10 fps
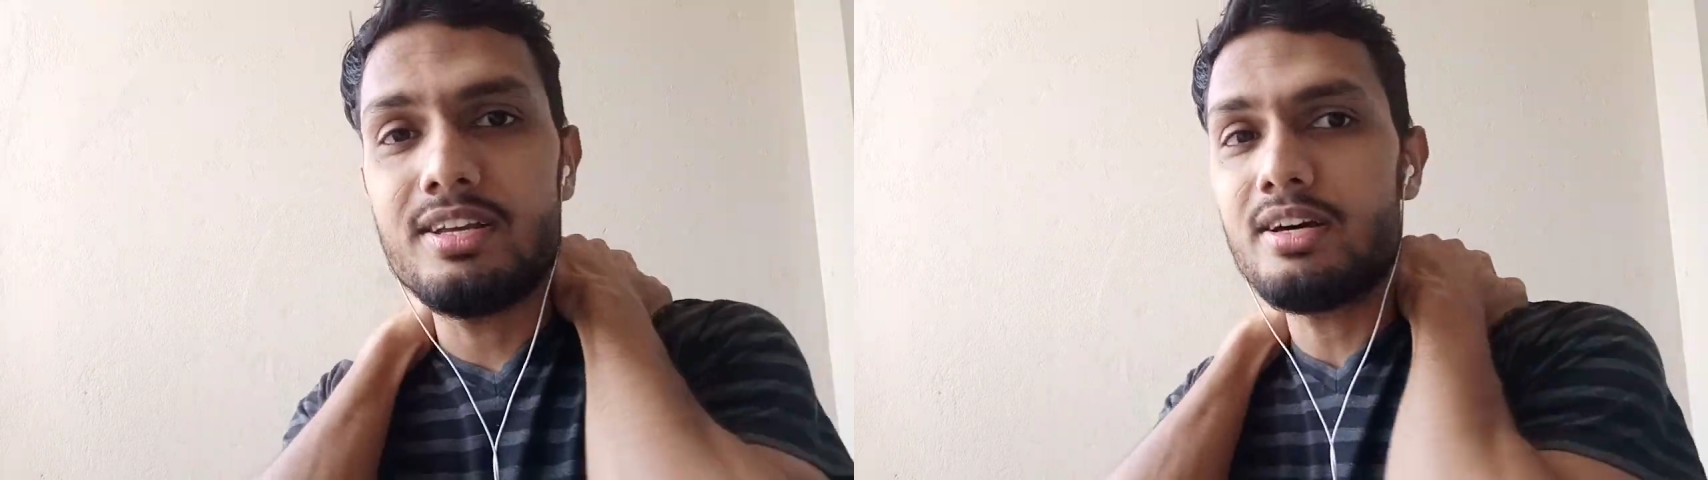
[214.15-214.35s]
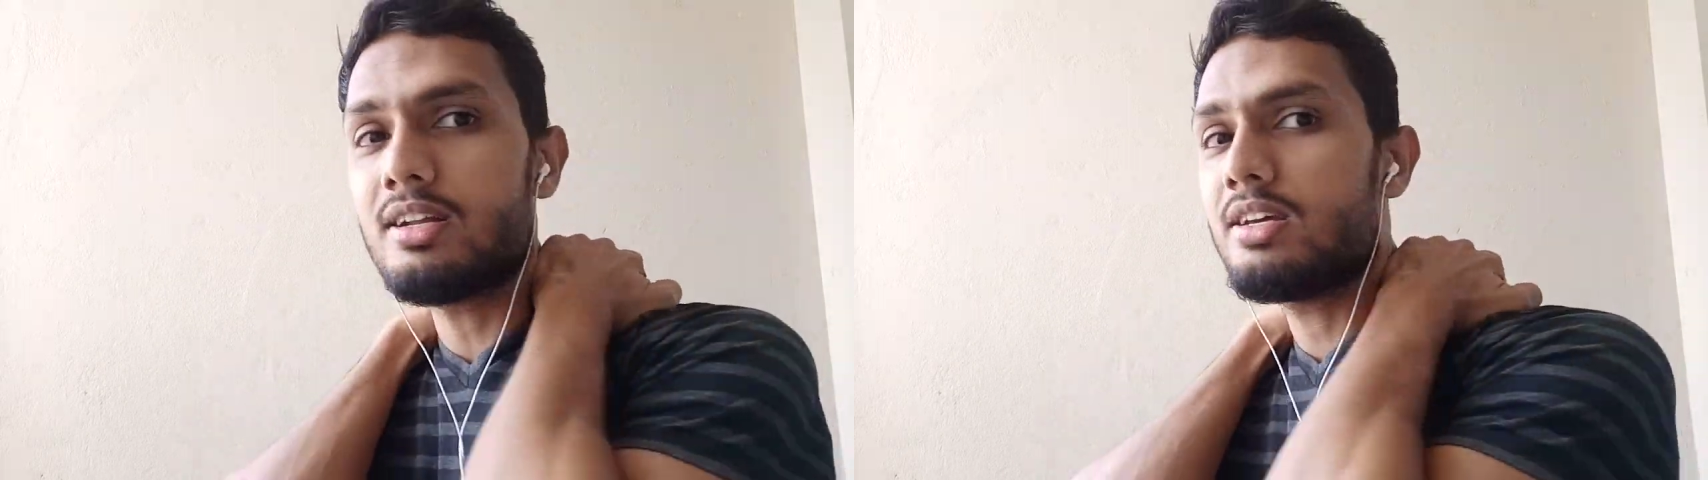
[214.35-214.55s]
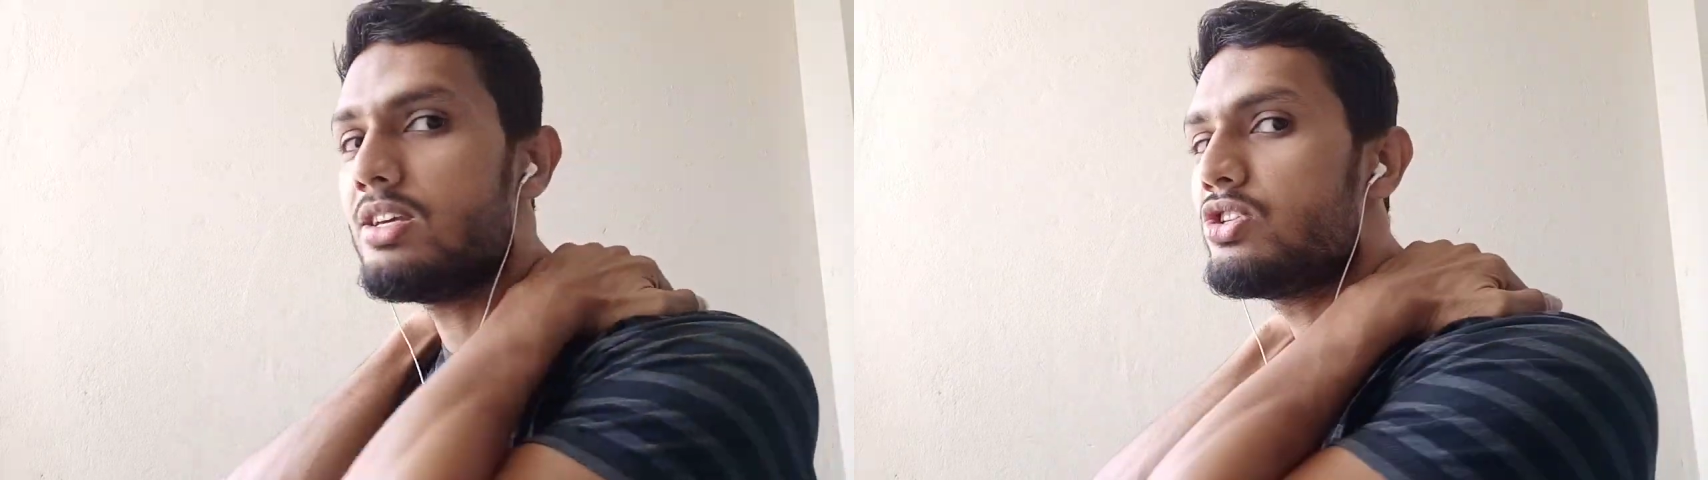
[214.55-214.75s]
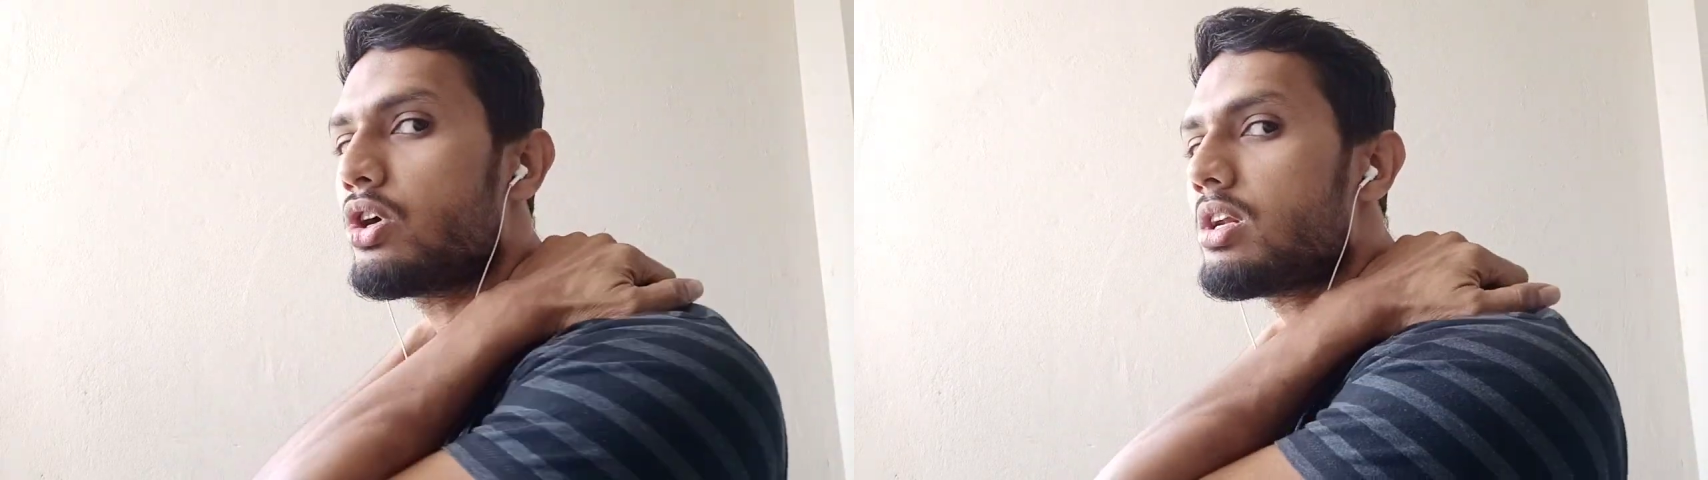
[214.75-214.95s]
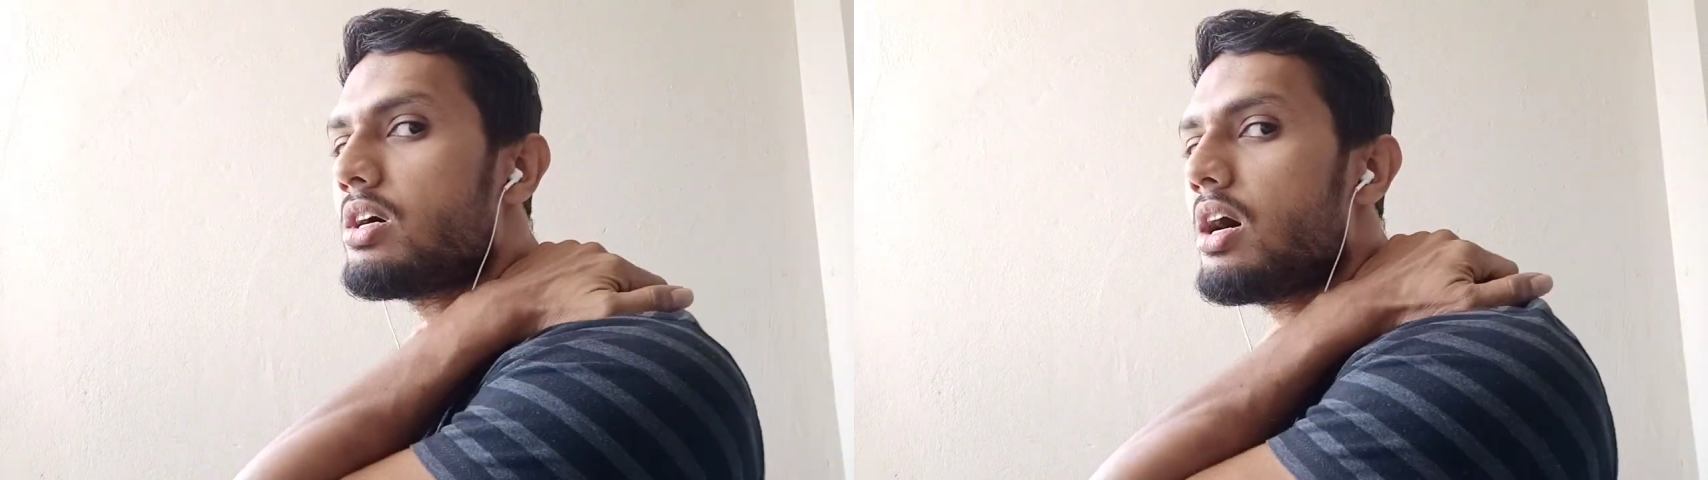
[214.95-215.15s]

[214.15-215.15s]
here is your